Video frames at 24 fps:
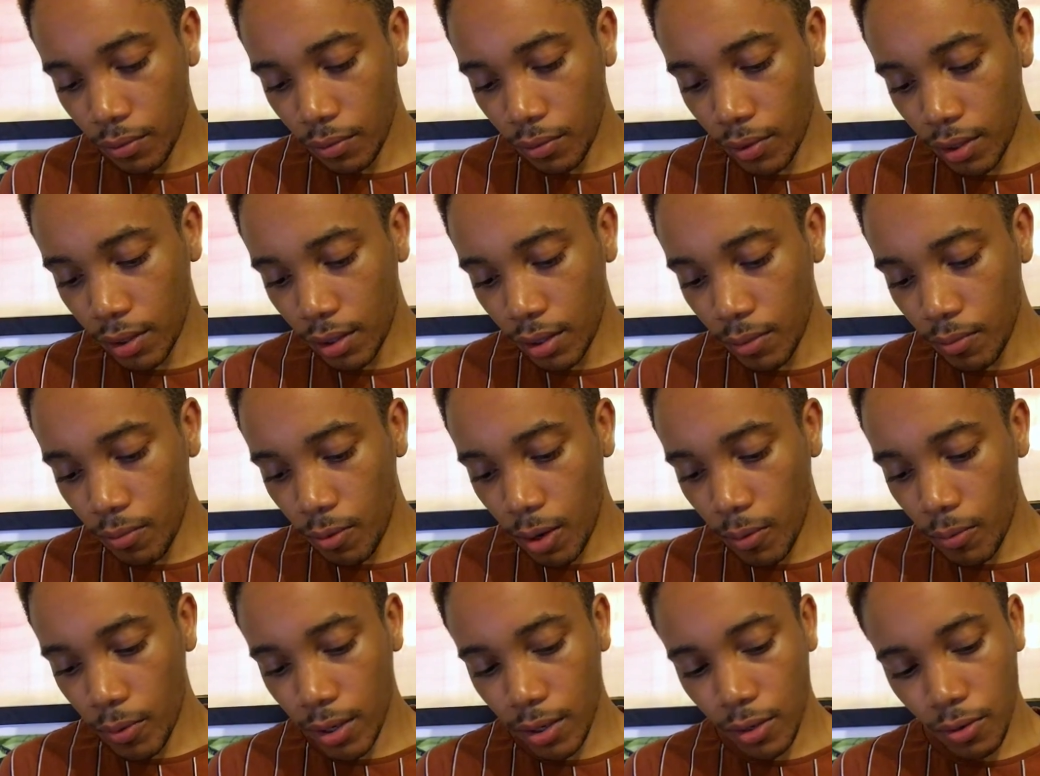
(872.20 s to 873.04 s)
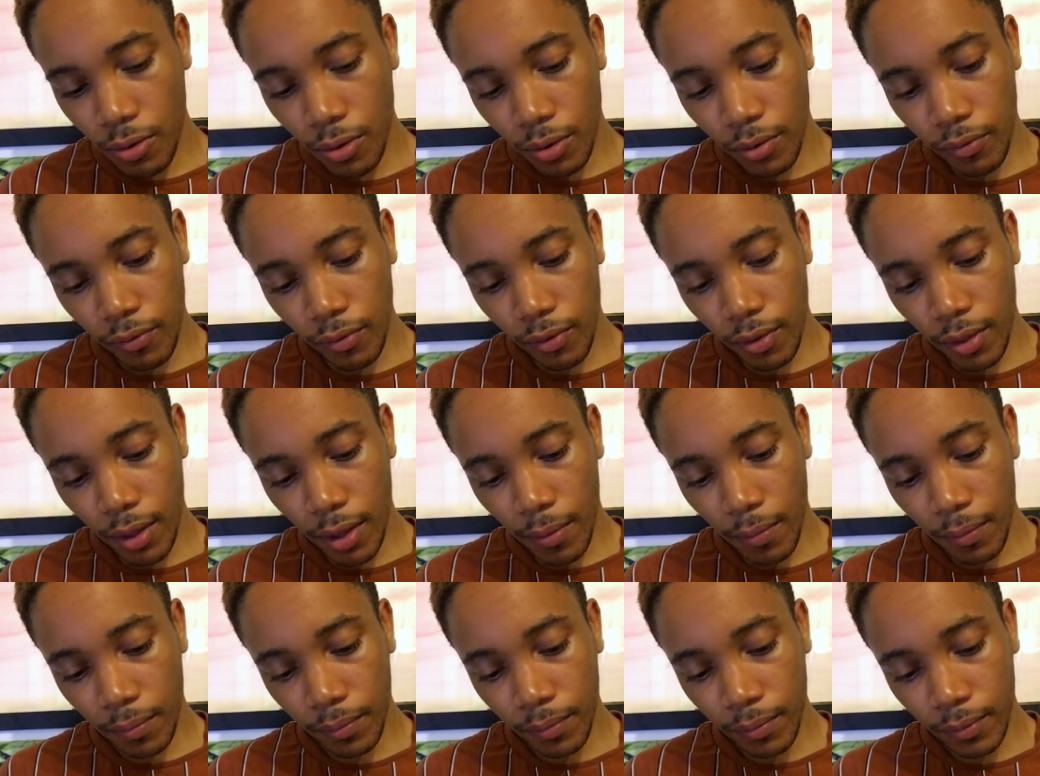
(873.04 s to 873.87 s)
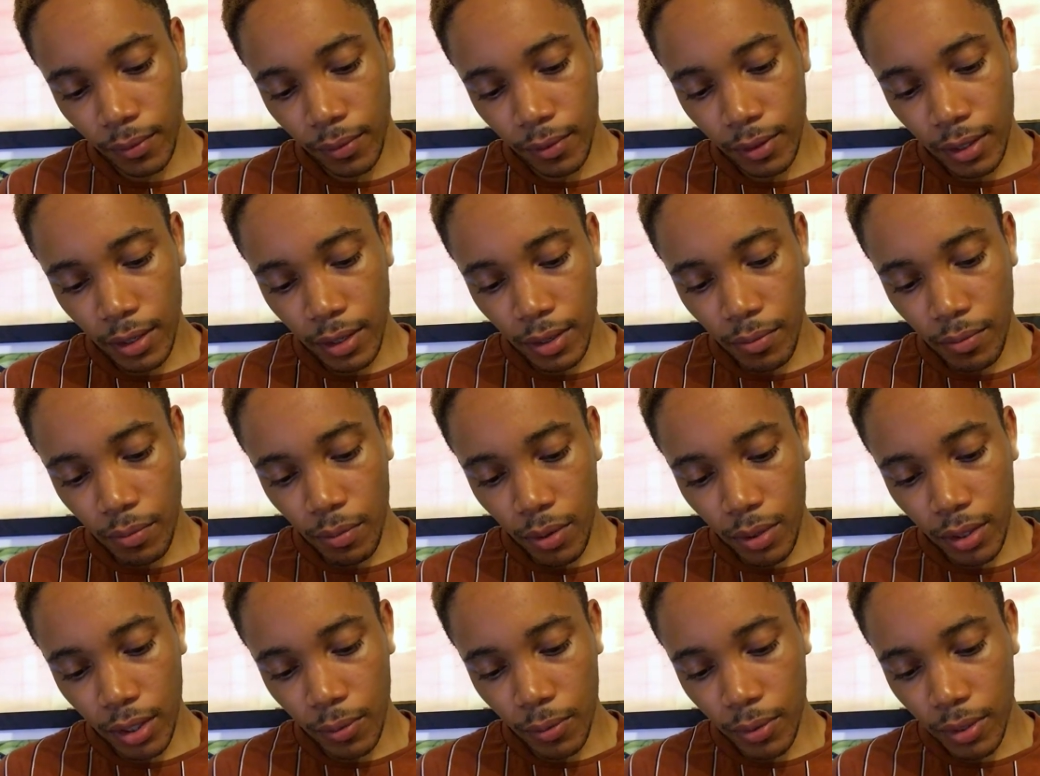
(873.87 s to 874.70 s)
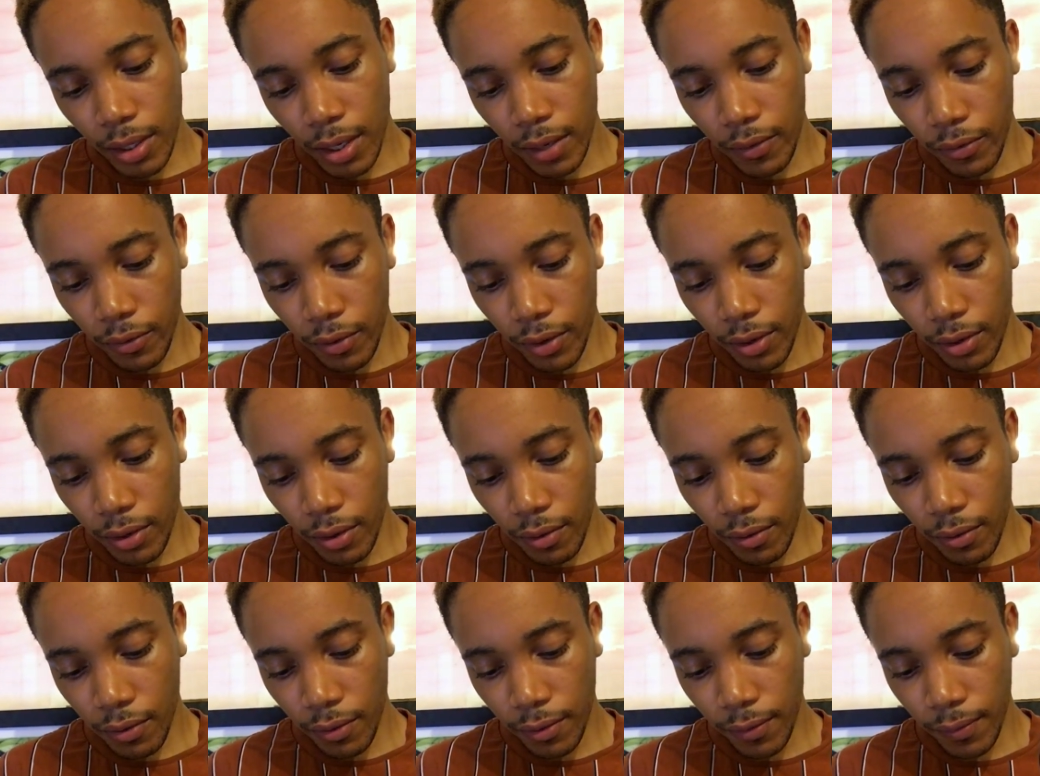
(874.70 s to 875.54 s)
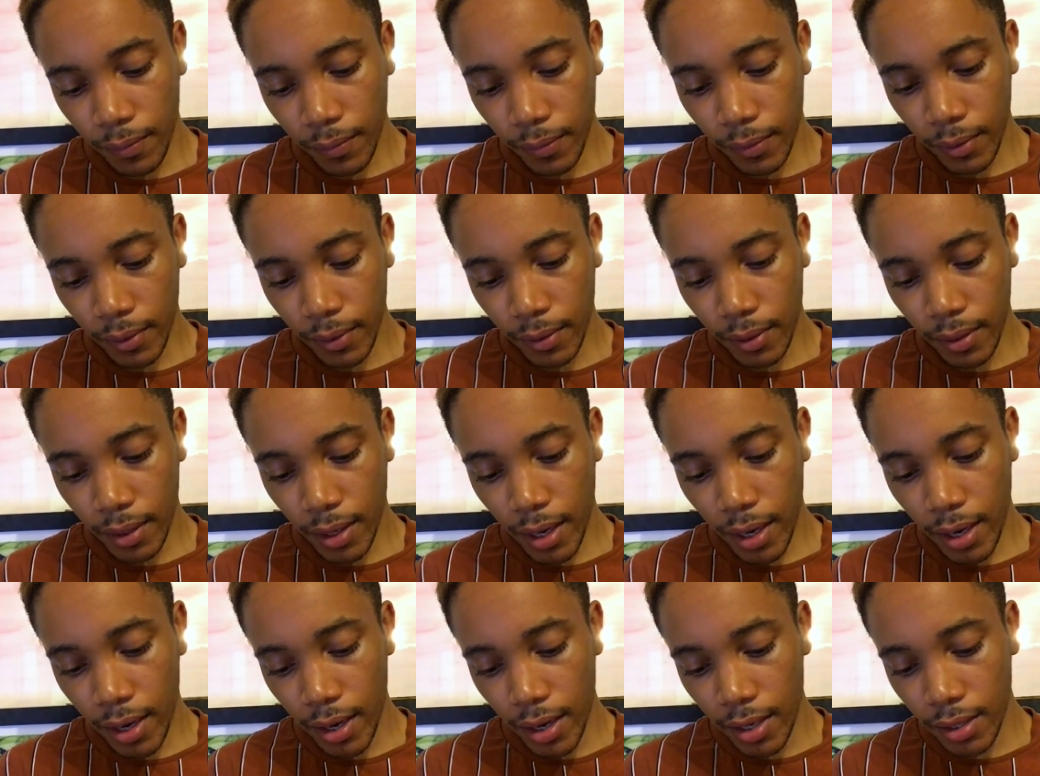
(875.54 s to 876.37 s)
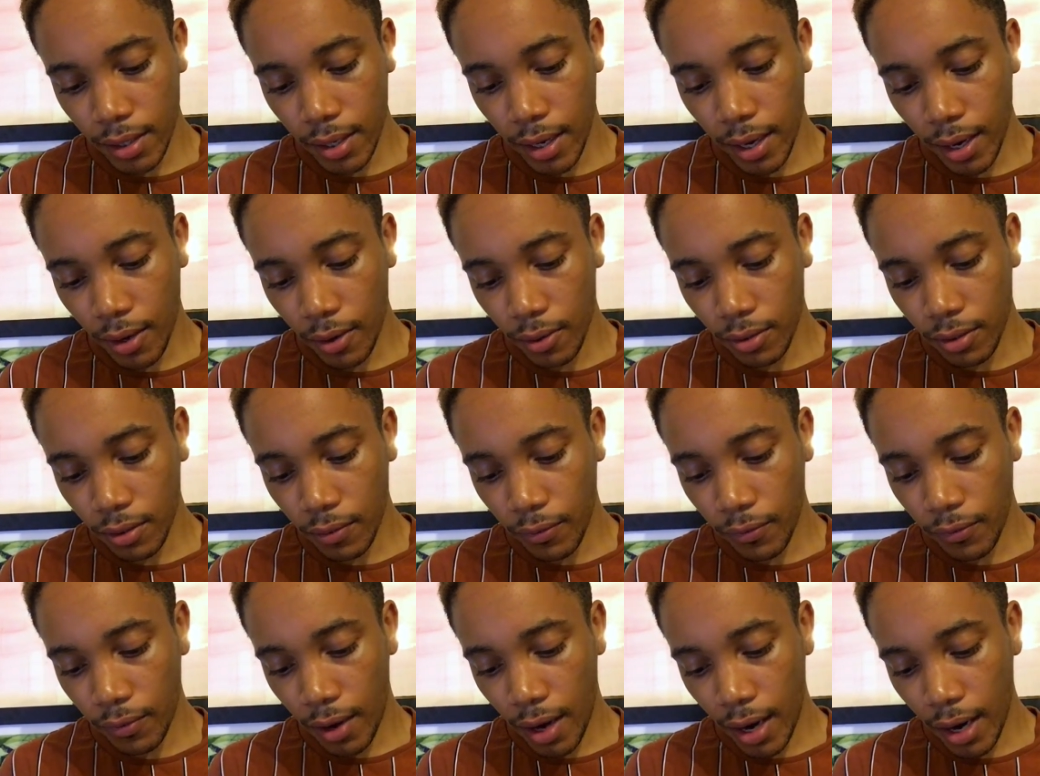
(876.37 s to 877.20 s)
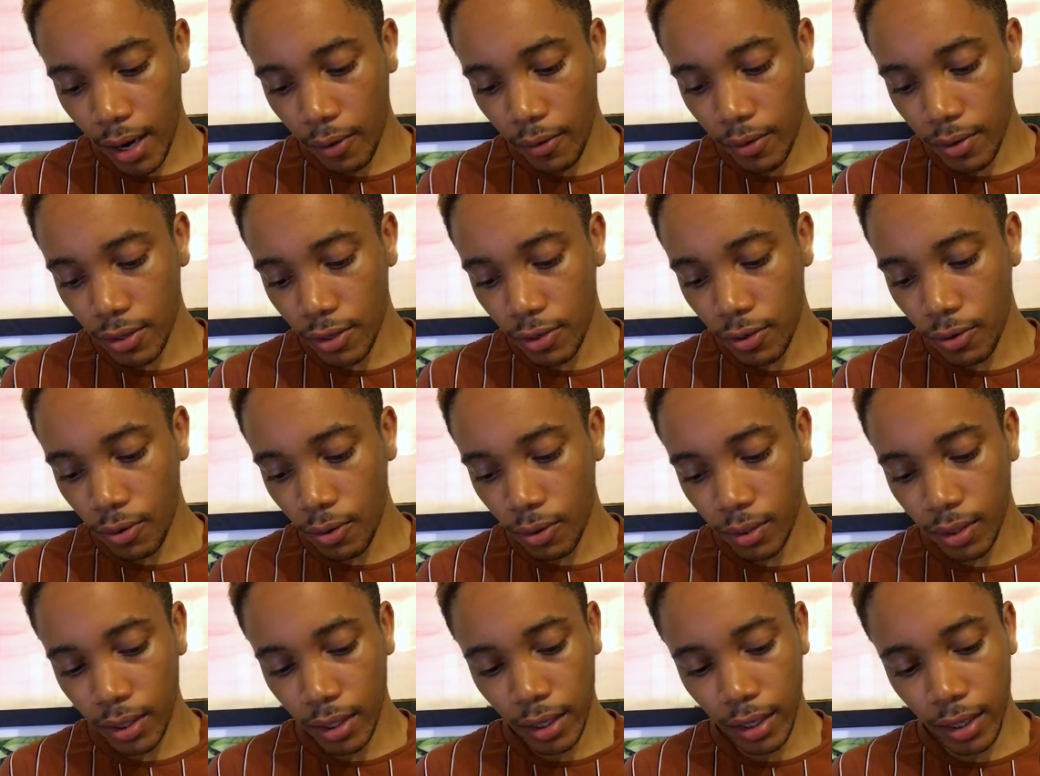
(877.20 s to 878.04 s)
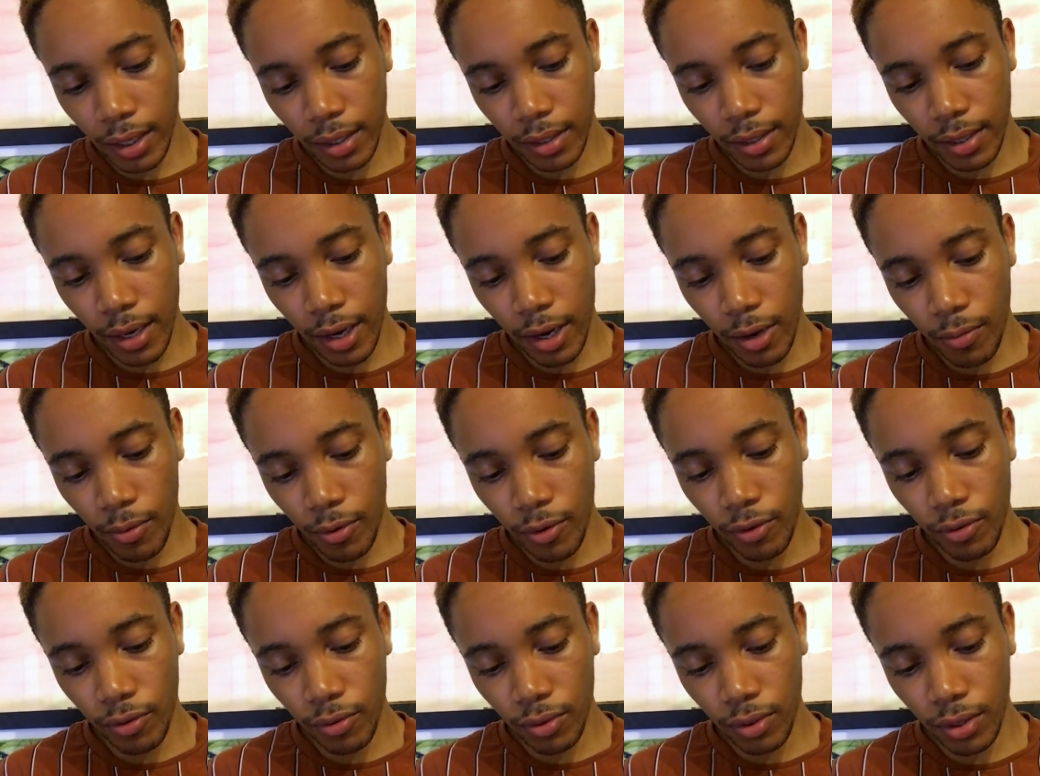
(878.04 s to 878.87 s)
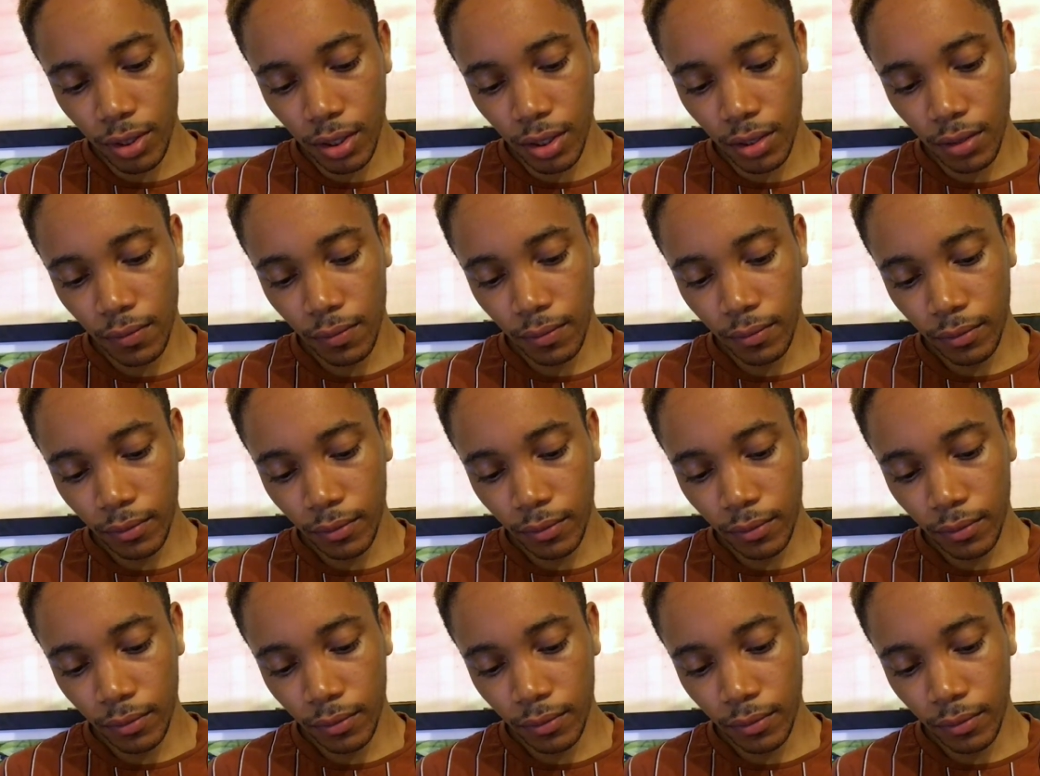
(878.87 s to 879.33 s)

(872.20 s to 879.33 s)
We did what we could for them, but it was never enough. I heard tales of fire and slaughter and terrible cruelty.